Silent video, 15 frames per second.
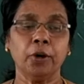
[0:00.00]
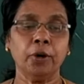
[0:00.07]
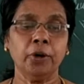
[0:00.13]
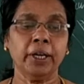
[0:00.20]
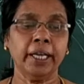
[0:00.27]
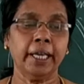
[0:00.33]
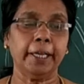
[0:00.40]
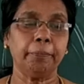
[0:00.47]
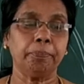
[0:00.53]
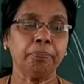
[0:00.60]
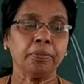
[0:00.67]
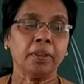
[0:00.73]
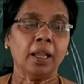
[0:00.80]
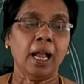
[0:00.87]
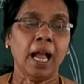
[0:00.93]

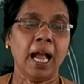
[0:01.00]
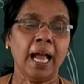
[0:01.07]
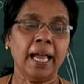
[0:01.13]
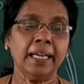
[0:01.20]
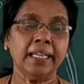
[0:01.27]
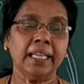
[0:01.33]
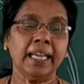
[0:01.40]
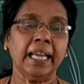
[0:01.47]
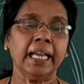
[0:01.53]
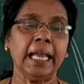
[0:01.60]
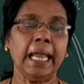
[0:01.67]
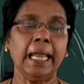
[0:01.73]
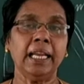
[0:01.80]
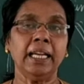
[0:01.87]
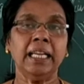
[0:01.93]
Okay, and
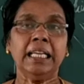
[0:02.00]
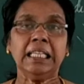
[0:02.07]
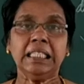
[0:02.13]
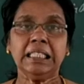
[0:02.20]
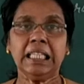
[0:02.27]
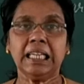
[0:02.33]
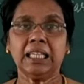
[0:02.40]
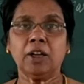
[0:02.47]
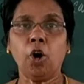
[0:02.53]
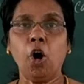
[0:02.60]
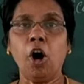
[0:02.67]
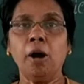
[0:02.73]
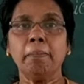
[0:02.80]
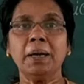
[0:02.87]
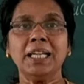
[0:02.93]
again the
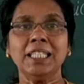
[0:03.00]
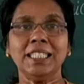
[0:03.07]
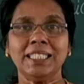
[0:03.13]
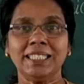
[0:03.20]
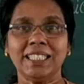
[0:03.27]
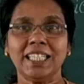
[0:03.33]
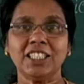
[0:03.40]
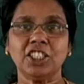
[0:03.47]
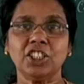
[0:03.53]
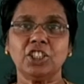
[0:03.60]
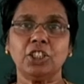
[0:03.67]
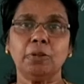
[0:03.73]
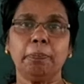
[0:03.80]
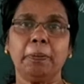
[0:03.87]
common chest